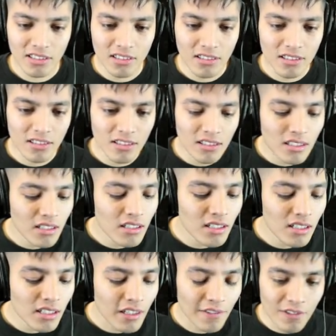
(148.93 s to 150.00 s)

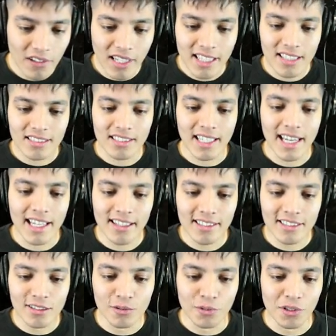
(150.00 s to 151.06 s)
I feel like it's
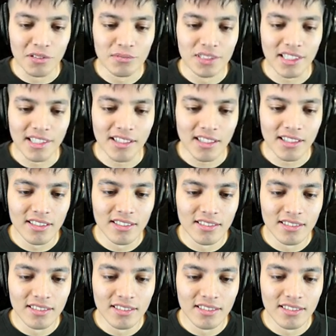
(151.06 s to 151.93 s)
endless rooms here.